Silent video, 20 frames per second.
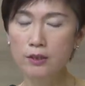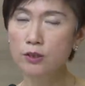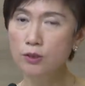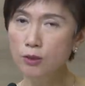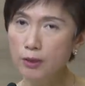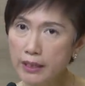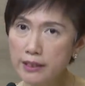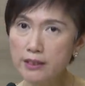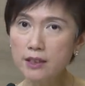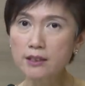
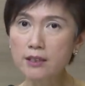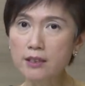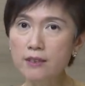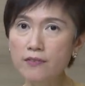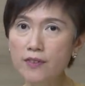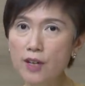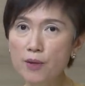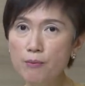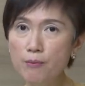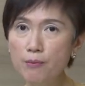So let us
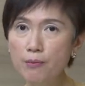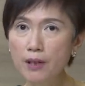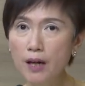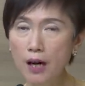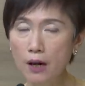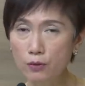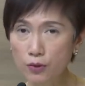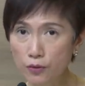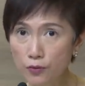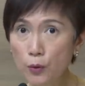give them
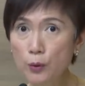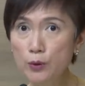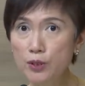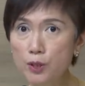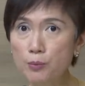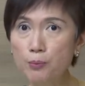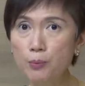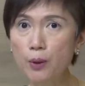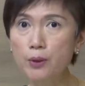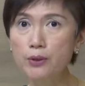our full
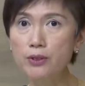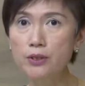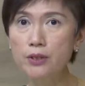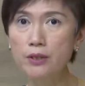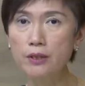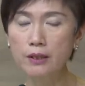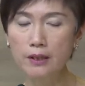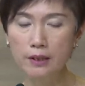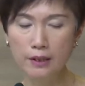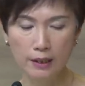support.
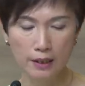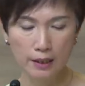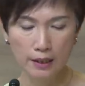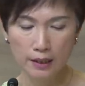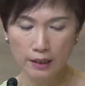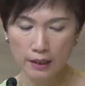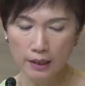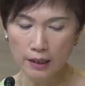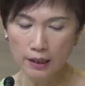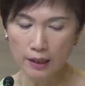
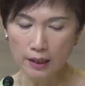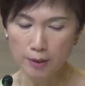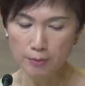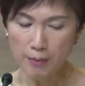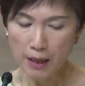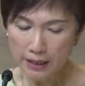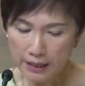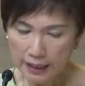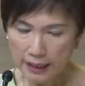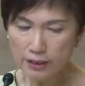
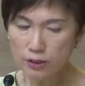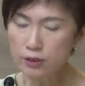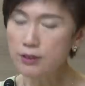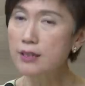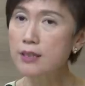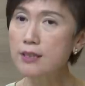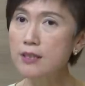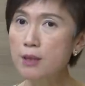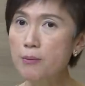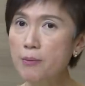I'd like to
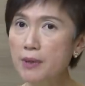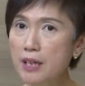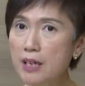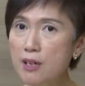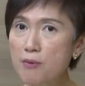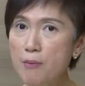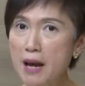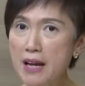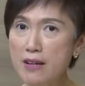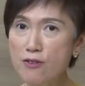say something
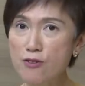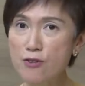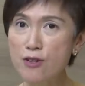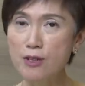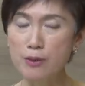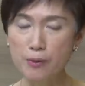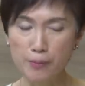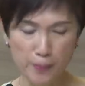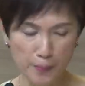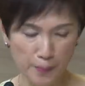in
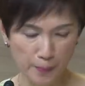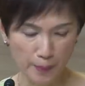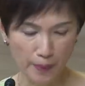Mandarin.